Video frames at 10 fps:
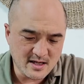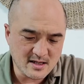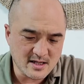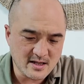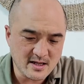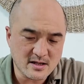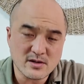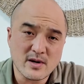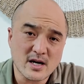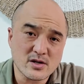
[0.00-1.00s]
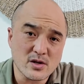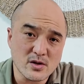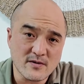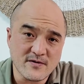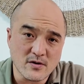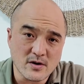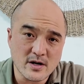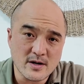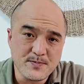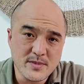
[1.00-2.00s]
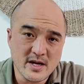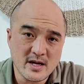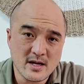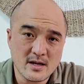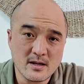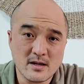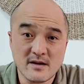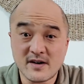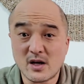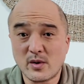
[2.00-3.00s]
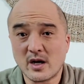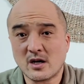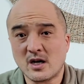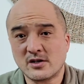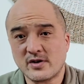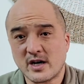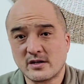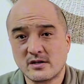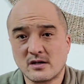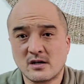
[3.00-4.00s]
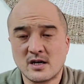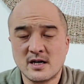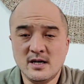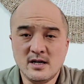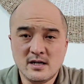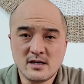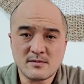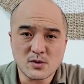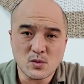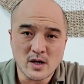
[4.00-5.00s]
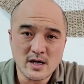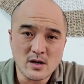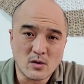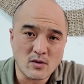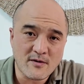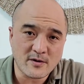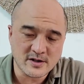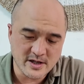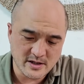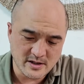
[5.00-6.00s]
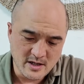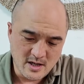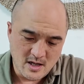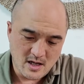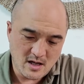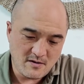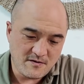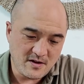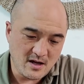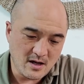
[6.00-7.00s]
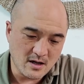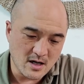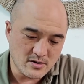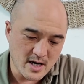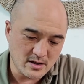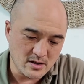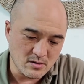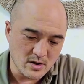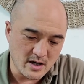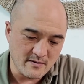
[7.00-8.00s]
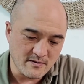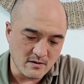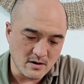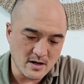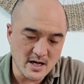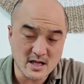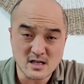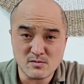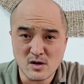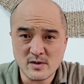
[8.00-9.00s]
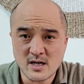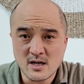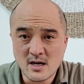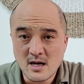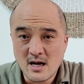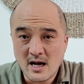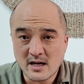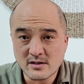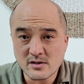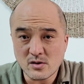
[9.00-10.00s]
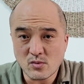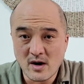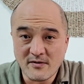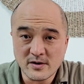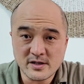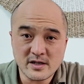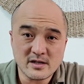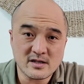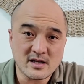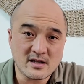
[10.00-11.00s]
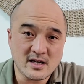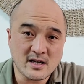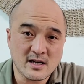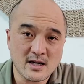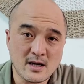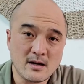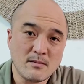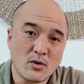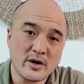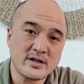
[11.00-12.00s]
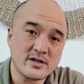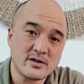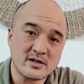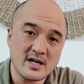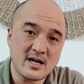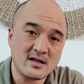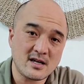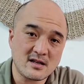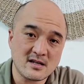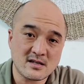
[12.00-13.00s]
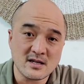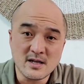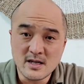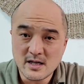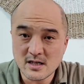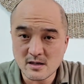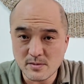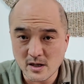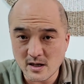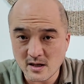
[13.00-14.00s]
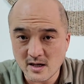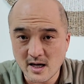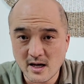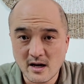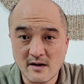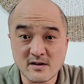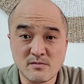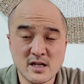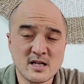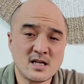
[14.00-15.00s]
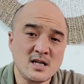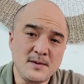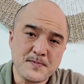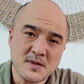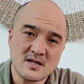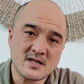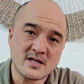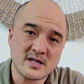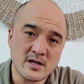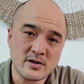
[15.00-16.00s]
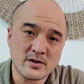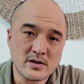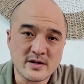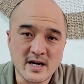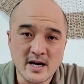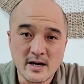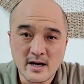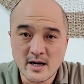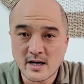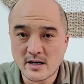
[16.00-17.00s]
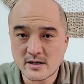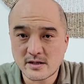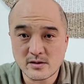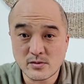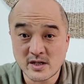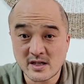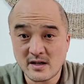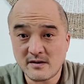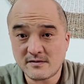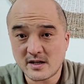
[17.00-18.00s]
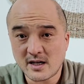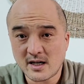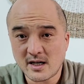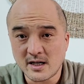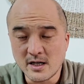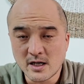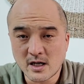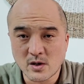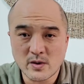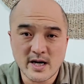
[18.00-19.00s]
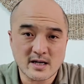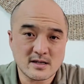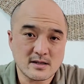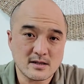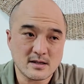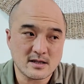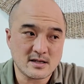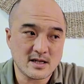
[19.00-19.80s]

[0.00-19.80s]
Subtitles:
things I think to actually look for in evaluating a contractor are, number one, references. If the contractor you're working for at this moment has no references that they can point to saying that this is a building that I've completed, this is an owner that has received a correct, let's